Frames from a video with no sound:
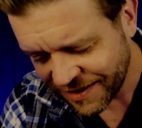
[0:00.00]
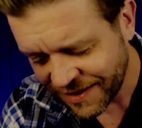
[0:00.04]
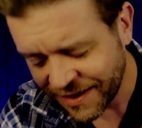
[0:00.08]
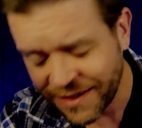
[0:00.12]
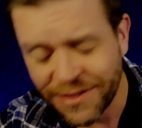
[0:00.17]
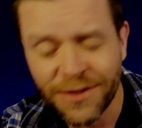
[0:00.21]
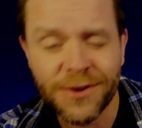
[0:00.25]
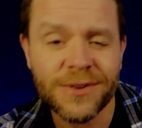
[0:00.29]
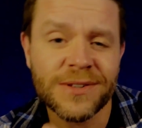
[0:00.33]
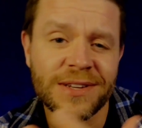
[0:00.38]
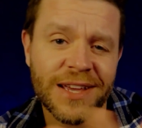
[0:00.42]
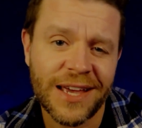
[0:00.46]

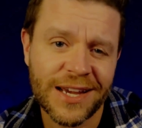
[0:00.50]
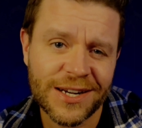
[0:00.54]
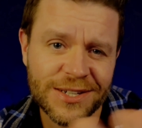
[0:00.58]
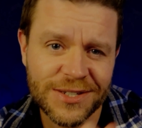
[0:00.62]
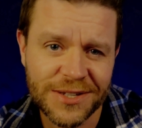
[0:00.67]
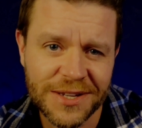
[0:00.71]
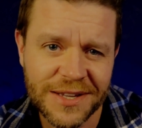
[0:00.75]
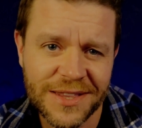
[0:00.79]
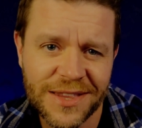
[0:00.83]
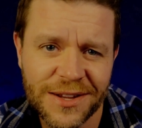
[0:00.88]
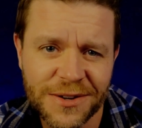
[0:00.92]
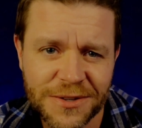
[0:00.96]
There's
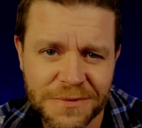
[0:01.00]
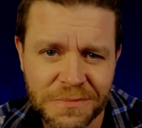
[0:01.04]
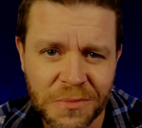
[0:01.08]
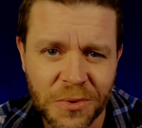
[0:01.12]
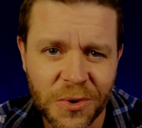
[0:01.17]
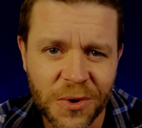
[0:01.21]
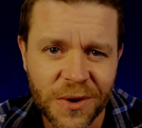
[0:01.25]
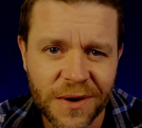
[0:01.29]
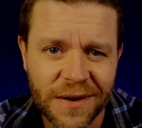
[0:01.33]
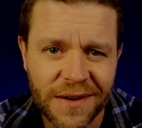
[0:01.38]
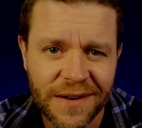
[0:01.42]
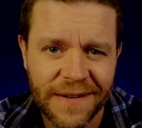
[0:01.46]
actually
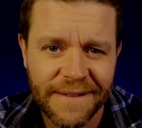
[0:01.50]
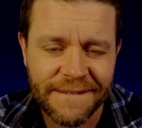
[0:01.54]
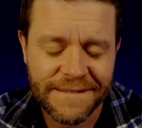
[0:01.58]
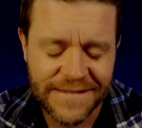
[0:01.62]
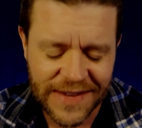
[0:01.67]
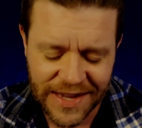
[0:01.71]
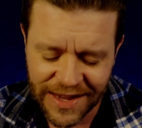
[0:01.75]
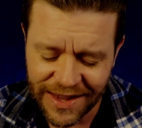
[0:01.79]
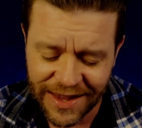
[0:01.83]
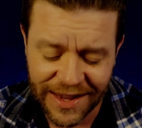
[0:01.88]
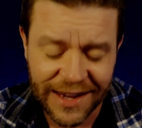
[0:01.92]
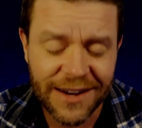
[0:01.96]
more.
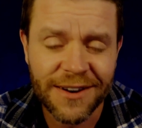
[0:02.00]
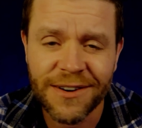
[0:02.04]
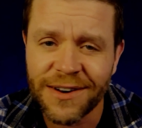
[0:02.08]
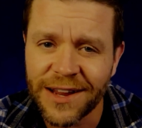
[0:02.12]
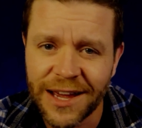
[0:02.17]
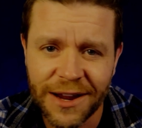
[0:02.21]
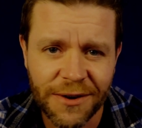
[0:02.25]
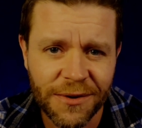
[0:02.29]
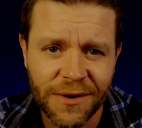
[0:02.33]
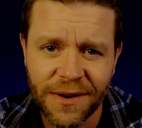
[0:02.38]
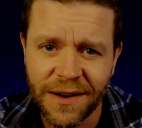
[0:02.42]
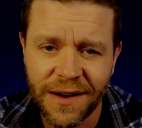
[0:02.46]
Yeah, you're
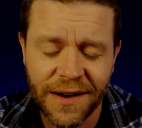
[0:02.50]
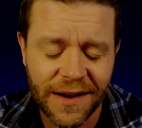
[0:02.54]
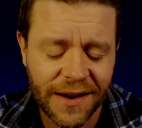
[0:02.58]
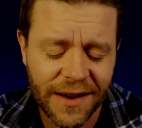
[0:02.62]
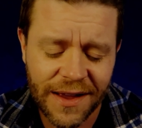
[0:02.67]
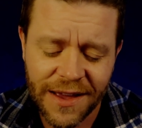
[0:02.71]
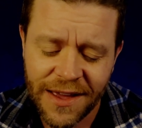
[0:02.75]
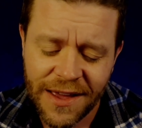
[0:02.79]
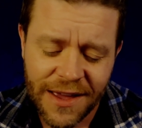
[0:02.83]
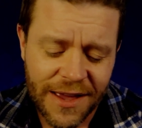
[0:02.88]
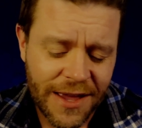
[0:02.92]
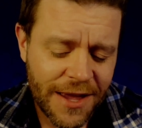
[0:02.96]
not wrong,
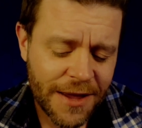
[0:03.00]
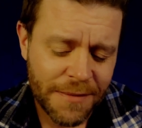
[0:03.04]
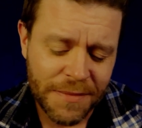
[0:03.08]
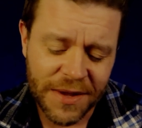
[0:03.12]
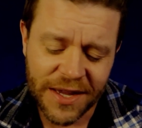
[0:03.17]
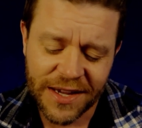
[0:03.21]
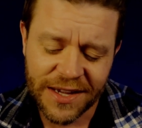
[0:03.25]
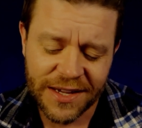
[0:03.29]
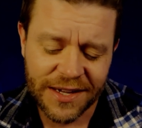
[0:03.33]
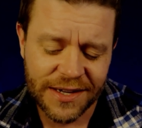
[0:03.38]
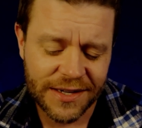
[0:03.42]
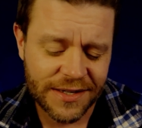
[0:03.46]

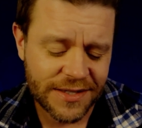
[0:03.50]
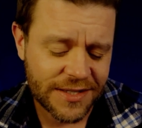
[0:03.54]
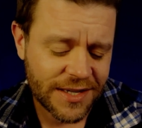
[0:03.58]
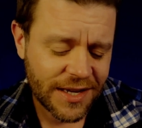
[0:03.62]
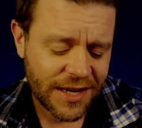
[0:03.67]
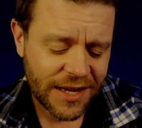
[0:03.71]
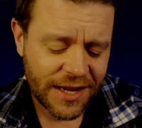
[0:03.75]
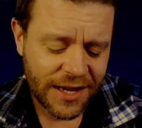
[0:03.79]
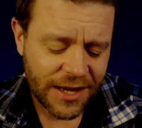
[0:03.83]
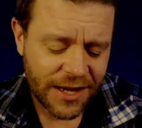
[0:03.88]
because